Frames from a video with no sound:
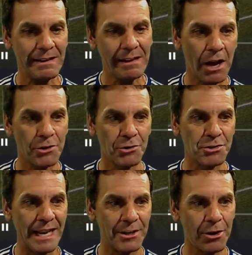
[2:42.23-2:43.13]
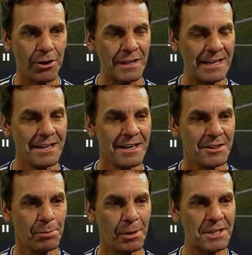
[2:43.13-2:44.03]
understand all the
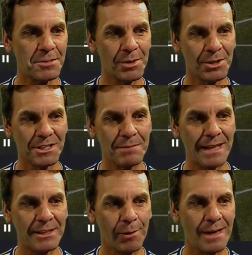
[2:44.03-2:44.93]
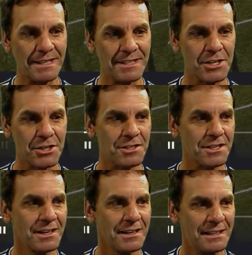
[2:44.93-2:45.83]
principles and make the right decisions,
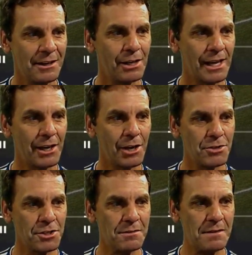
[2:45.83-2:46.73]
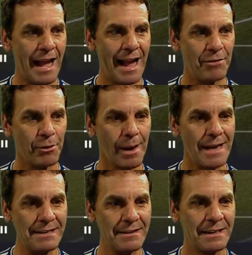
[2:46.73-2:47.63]
let alone just have the
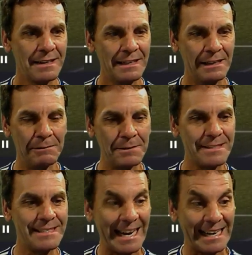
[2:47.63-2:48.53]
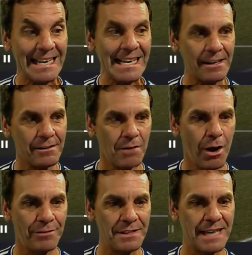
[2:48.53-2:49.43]
right, technique
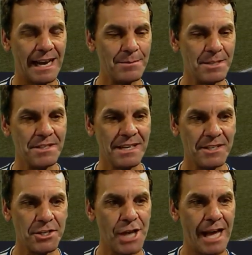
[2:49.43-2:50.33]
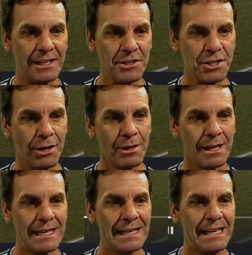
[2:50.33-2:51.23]
oftentimes is a challenge. So,
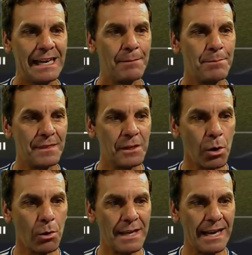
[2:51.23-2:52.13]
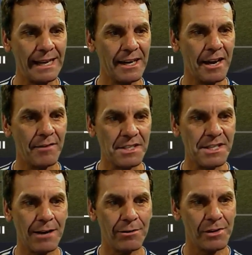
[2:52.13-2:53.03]
but the goal kick in and of
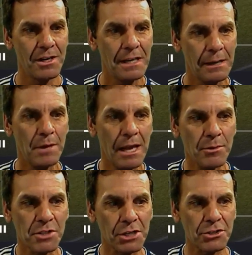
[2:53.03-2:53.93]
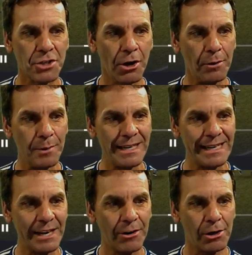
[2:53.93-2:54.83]
itself, it was a good start. We need to
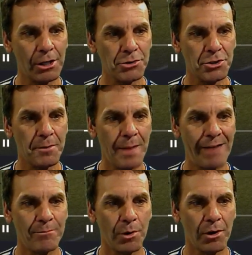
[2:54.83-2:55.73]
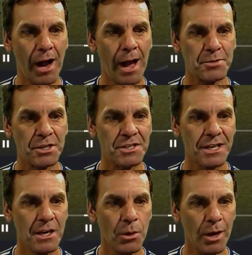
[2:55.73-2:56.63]
get her closer to have more options.
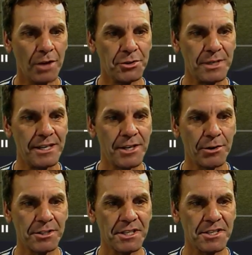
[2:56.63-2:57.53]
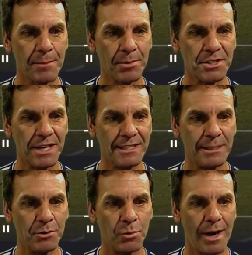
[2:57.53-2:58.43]
We also need to notice this number 6 that
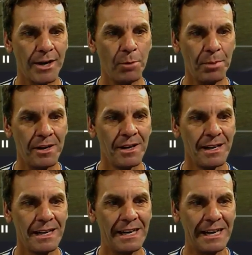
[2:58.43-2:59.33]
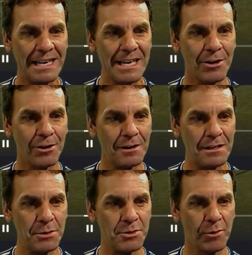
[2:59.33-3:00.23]
was wide open here.
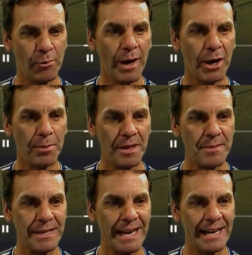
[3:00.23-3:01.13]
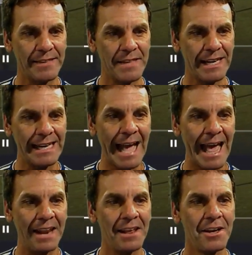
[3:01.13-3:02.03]
She was wide open in the beginning and then
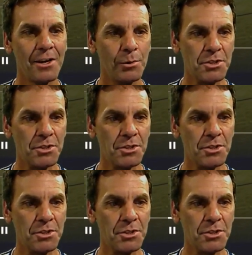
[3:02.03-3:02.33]
again, which